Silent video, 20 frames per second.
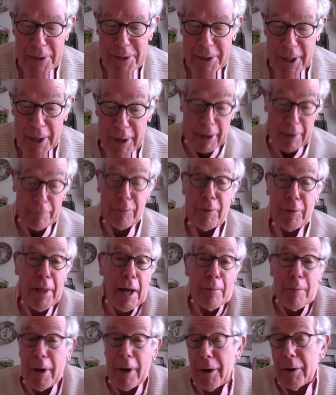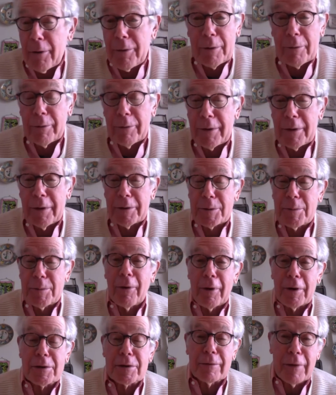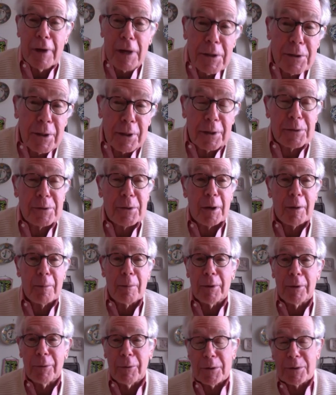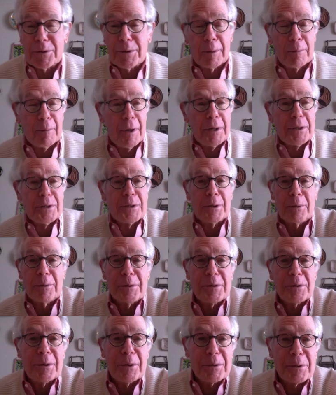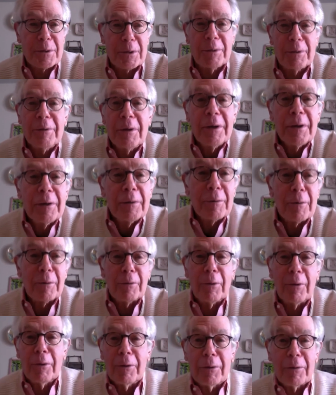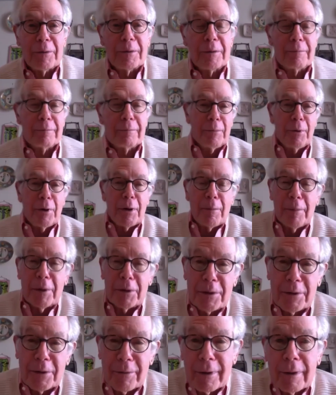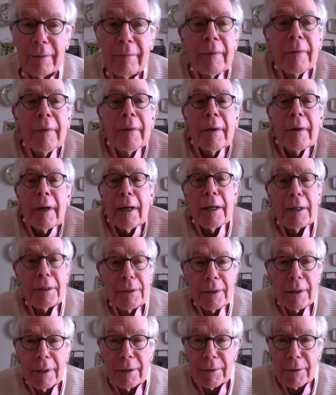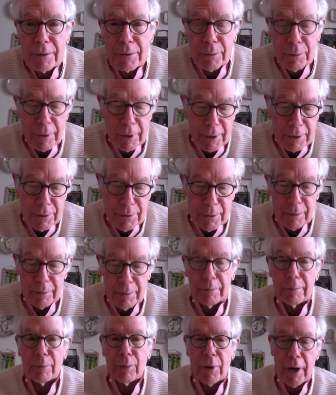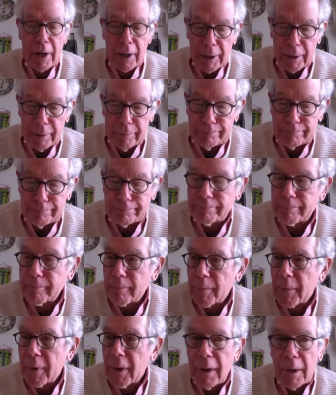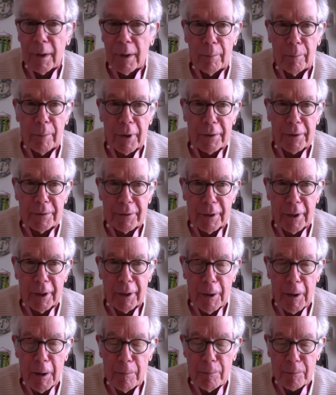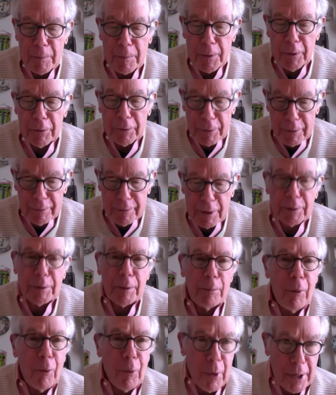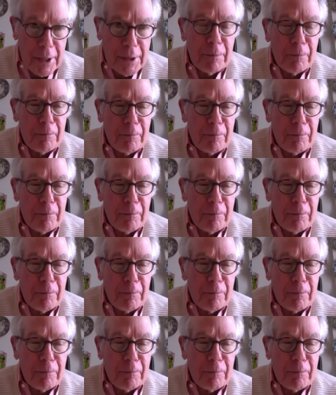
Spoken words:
and for that matter, the experience of aging is going to be lost on my students because they're all pretty much in the 18 to 22 bracket. But they'll get the point.